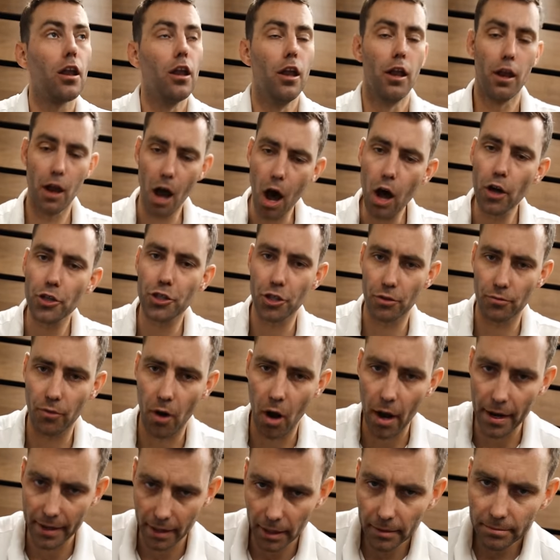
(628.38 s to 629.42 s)
larger
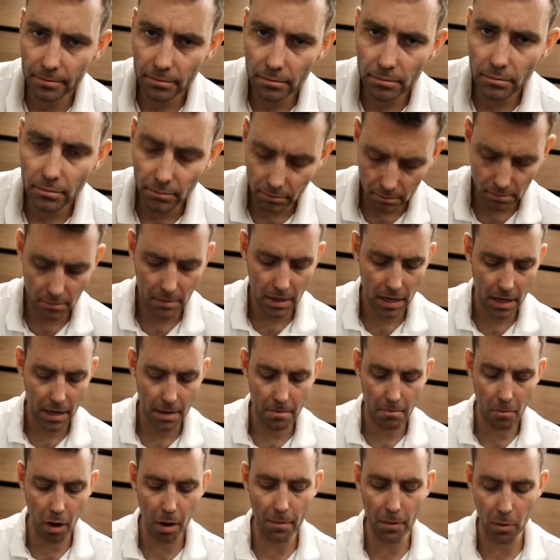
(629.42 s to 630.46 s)
rider,
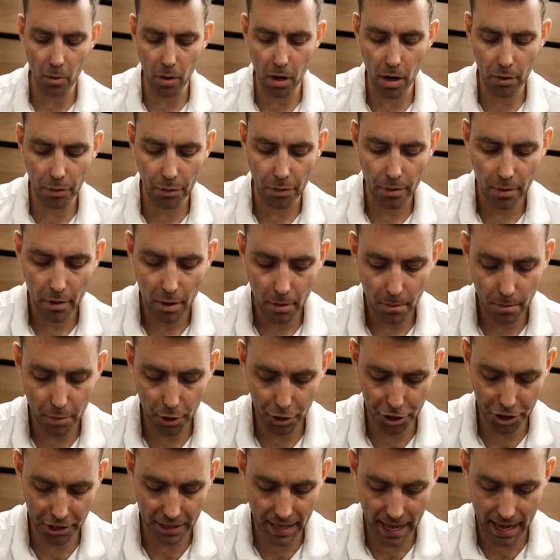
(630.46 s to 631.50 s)
might be worth
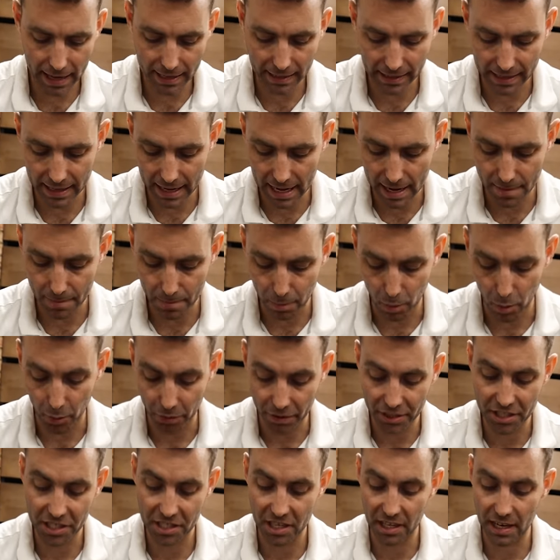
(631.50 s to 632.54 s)
pushing that cleat inboard.
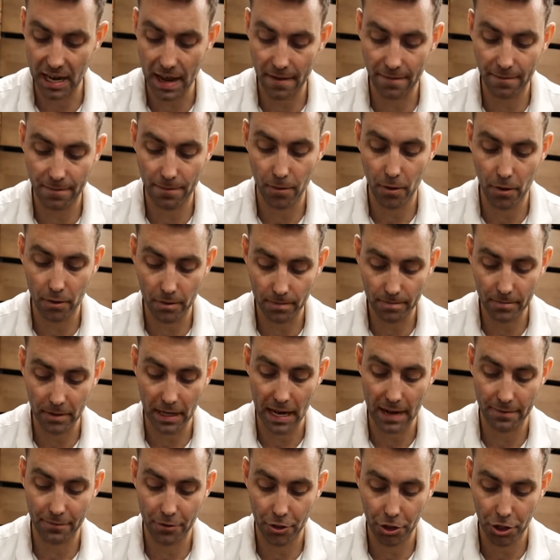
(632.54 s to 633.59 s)
This is the left foot,
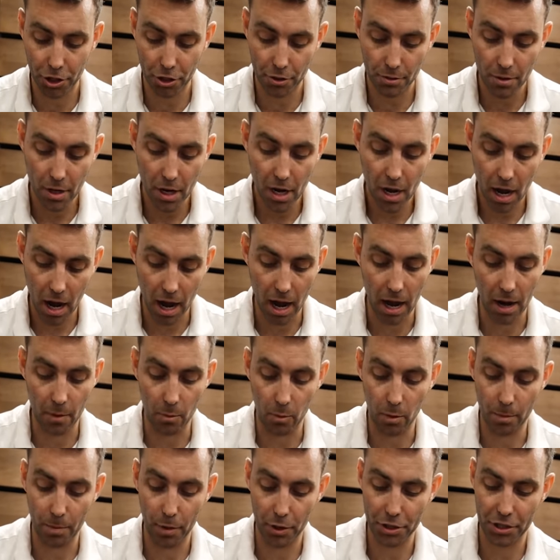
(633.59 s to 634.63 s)
left shoe,
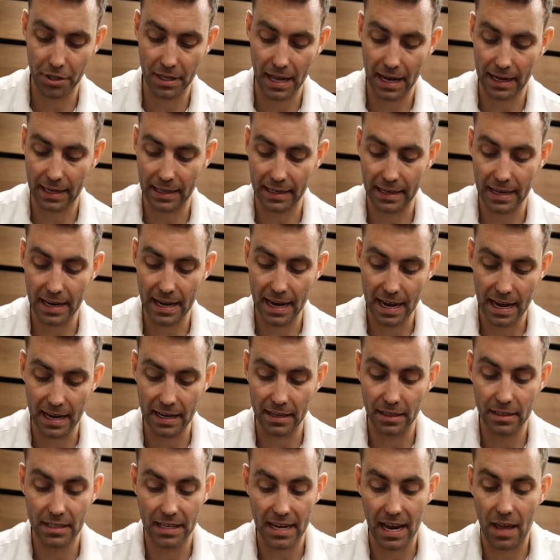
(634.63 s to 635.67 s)
and we're pushing that cleat
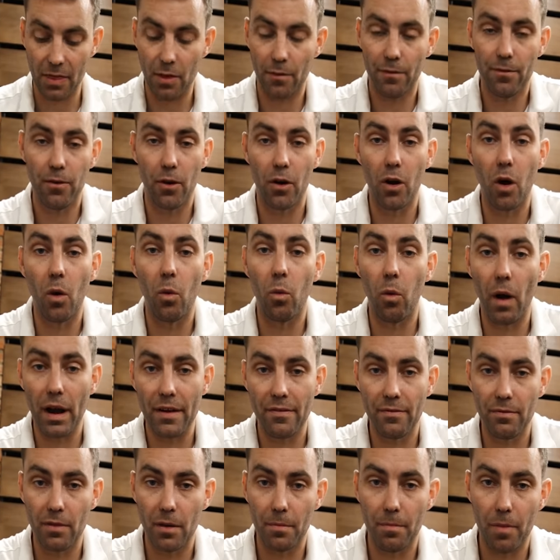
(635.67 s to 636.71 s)
in to get the foot away
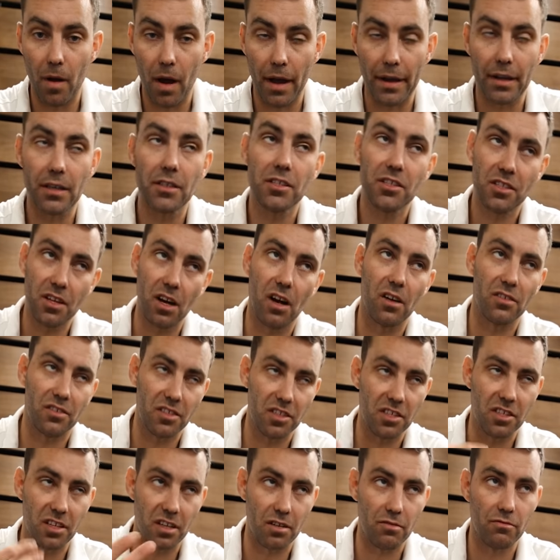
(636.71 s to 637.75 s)
from the bike. Stance
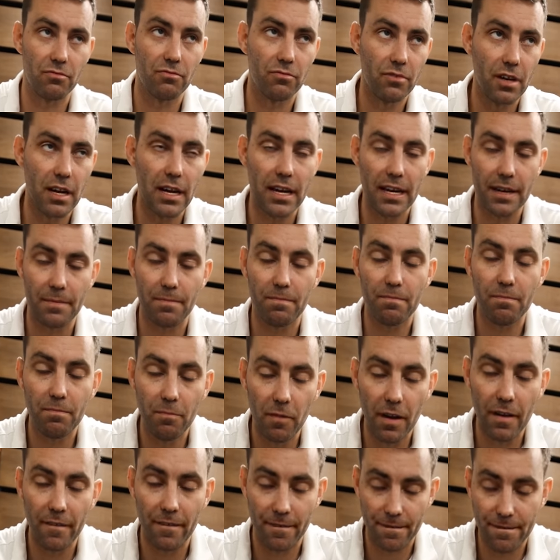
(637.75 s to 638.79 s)
is a really
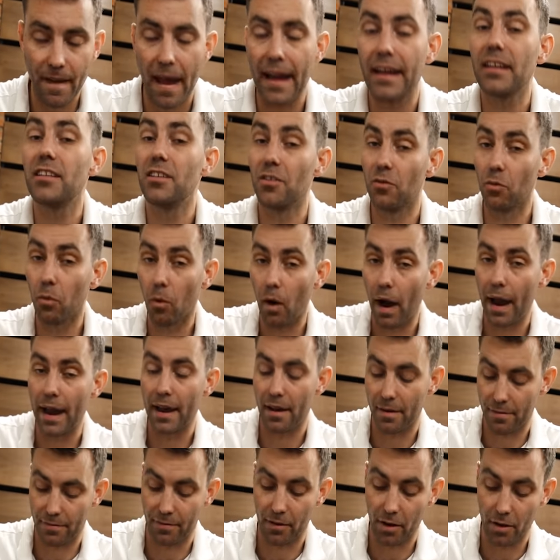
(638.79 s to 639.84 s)
effective
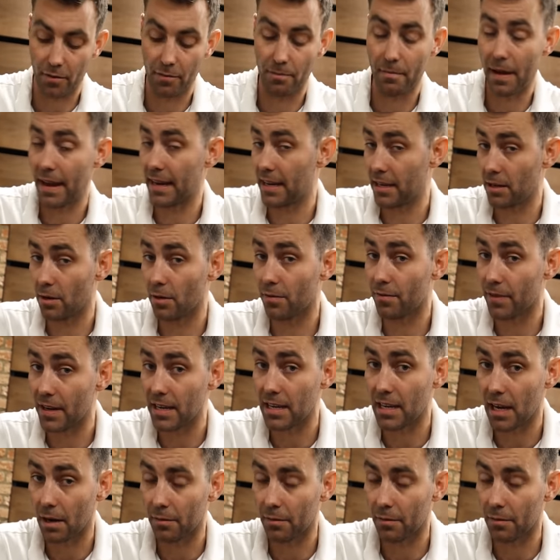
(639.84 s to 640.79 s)
way of, of making your feet